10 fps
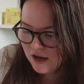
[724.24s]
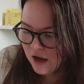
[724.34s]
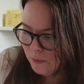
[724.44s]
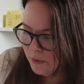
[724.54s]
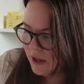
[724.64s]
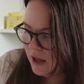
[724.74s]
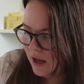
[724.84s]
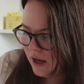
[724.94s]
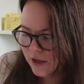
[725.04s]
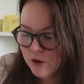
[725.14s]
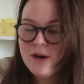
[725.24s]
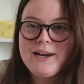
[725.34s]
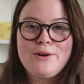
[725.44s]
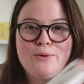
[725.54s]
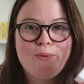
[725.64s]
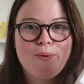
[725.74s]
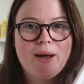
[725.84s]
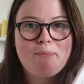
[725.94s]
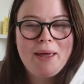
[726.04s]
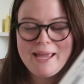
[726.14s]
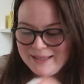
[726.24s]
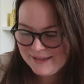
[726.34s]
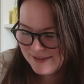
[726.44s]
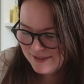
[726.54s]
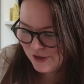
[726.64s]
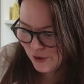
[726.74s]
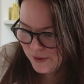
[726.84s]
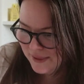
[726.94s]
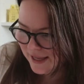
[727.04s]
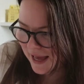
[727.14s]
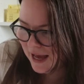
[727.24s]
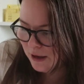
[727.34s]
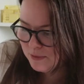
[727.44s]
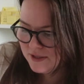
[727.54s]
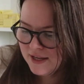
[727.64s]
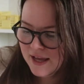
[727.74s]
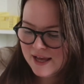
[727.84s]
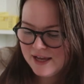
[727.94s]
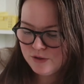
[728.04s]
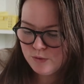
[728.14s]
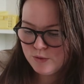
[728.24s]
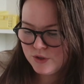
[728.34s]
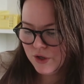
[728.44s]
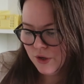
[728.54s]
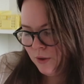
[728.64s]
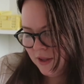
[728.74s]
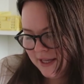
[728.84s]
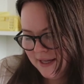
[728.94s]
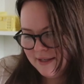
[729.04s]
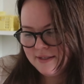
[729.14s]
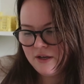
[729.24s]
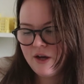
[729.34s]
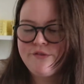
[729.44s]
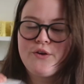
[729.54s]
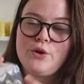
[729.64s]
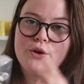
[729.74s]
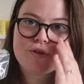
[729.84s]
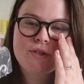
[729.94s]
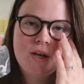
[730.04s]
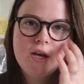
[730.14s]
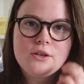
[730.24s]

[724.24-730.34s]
up. I got little pins to go in the gaps, and also these kind of hooks.